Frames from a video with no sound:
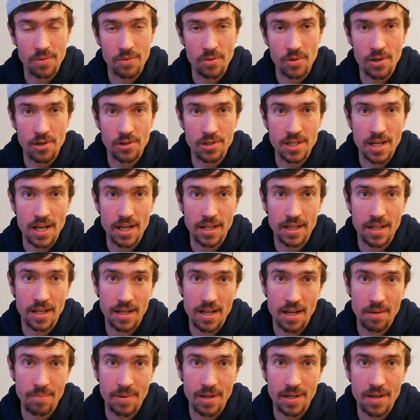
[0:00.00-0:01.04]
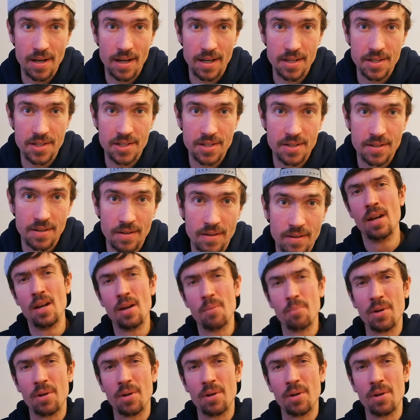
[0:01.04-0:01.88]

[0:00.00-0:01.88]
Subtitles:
get through your deck, it can be nice.